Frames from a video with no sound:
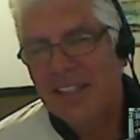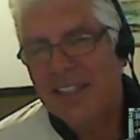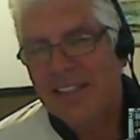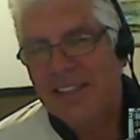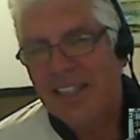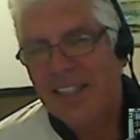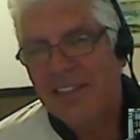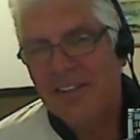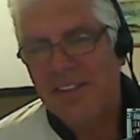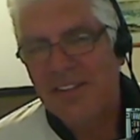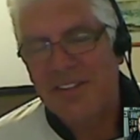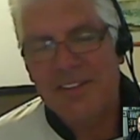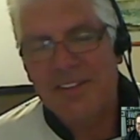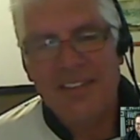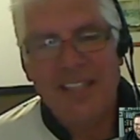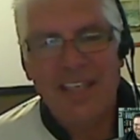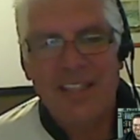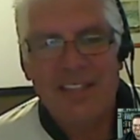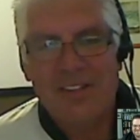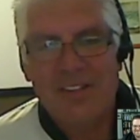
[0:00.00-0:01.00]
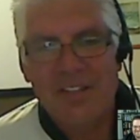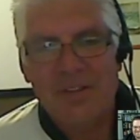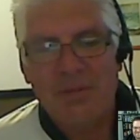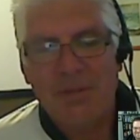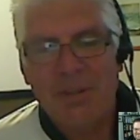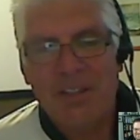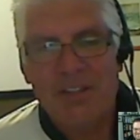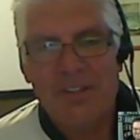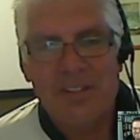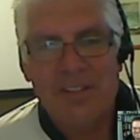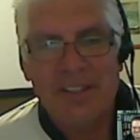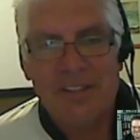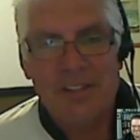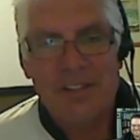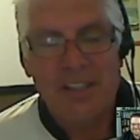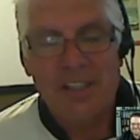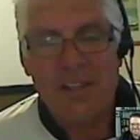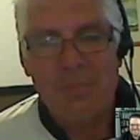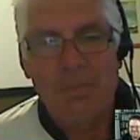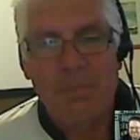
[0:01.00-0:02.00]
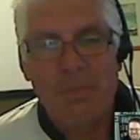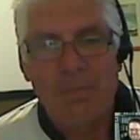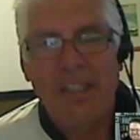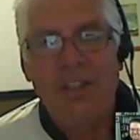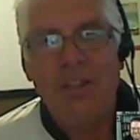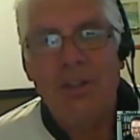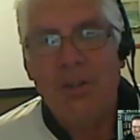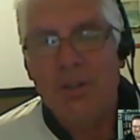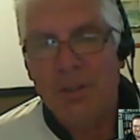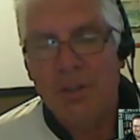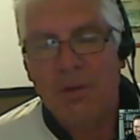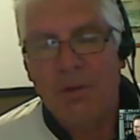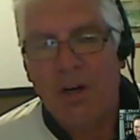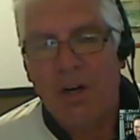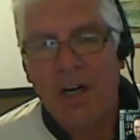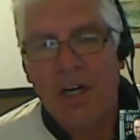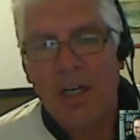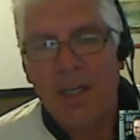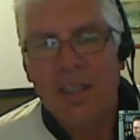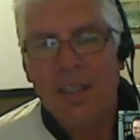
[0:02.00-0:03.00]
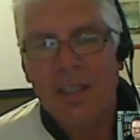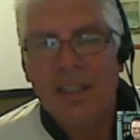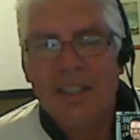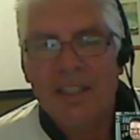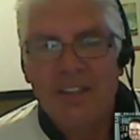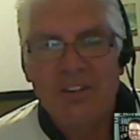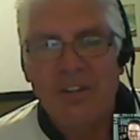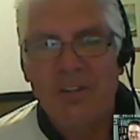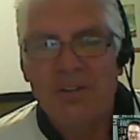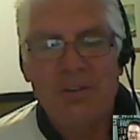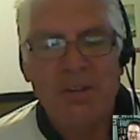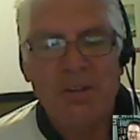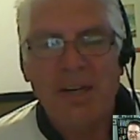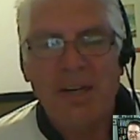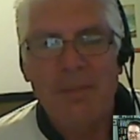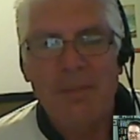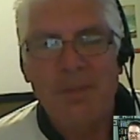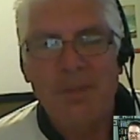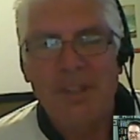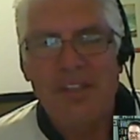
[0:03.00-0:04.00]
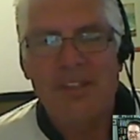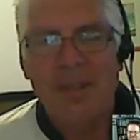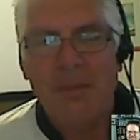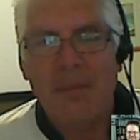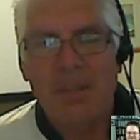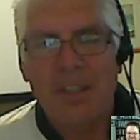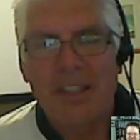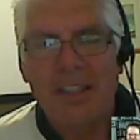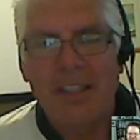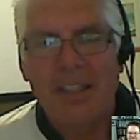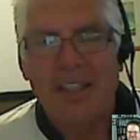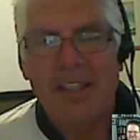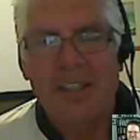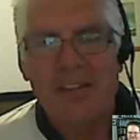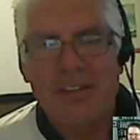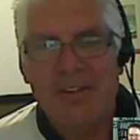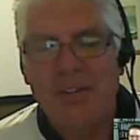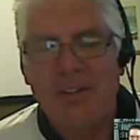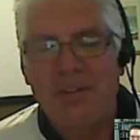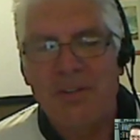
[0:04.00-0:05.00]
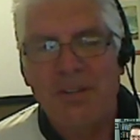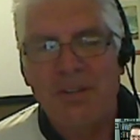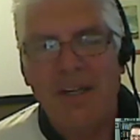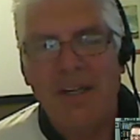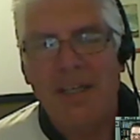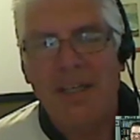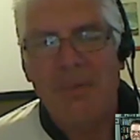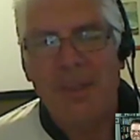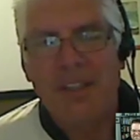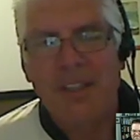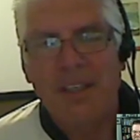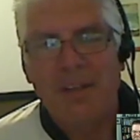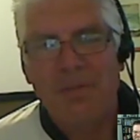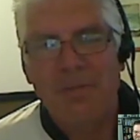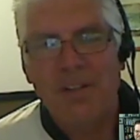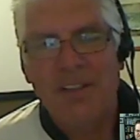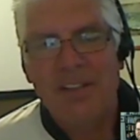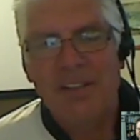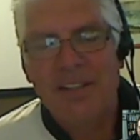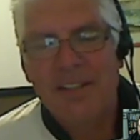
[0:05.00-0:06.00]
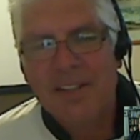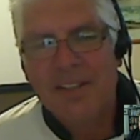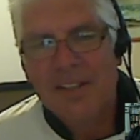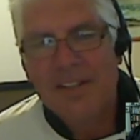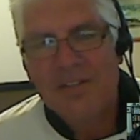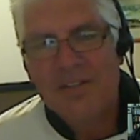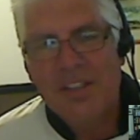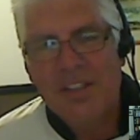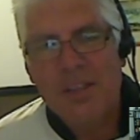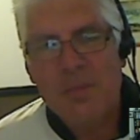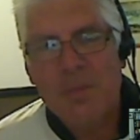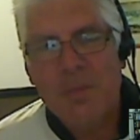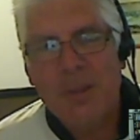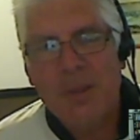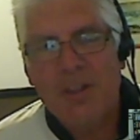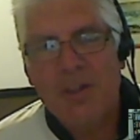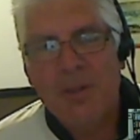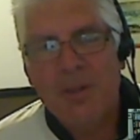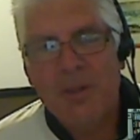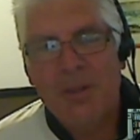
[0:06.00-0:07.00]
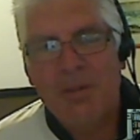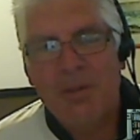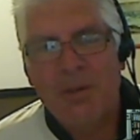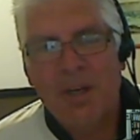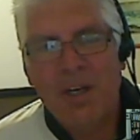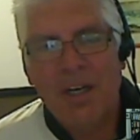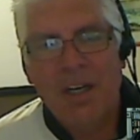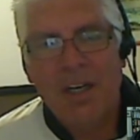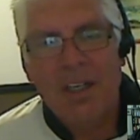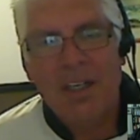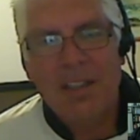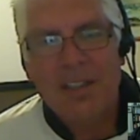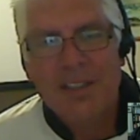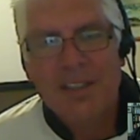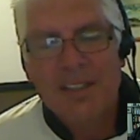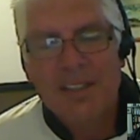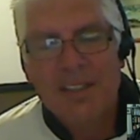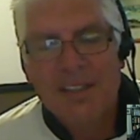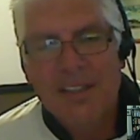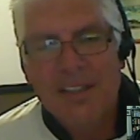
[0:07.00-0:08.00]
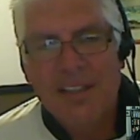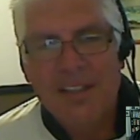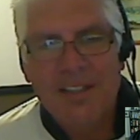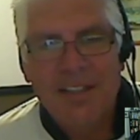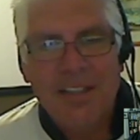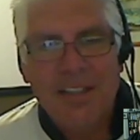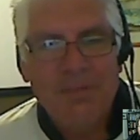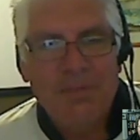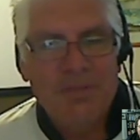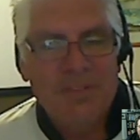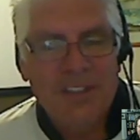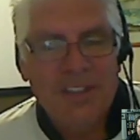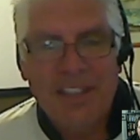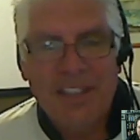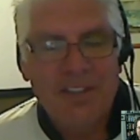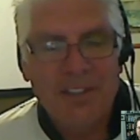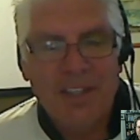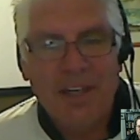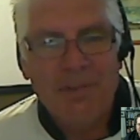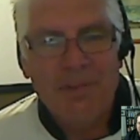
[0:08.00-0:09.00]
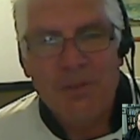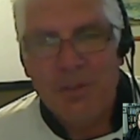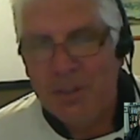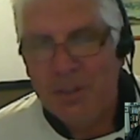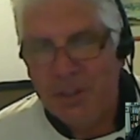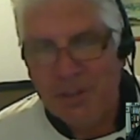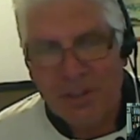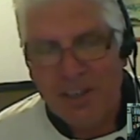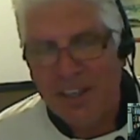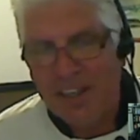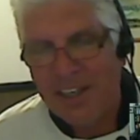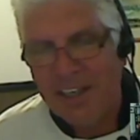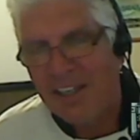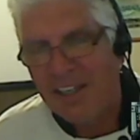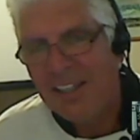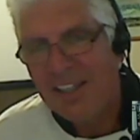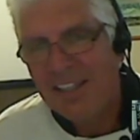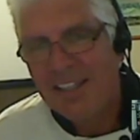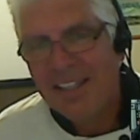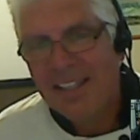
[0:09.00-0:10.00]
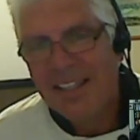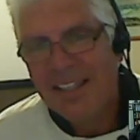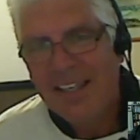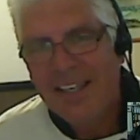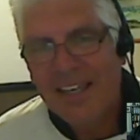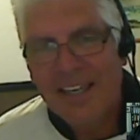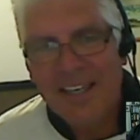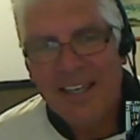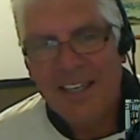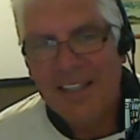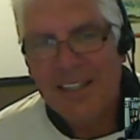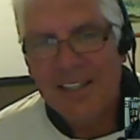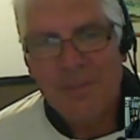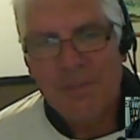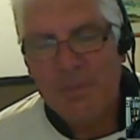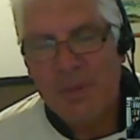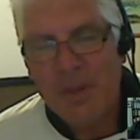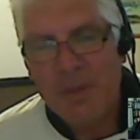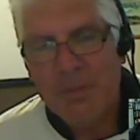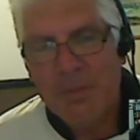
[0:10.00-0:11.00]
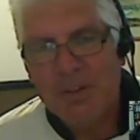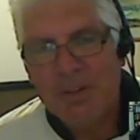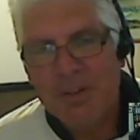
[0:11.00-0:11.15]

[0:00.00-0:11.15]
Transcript: that's it's just one of those things. Just be who you are. Don't try to be somebody else. Don't try to be different. Just be who you are and love who you are. And if people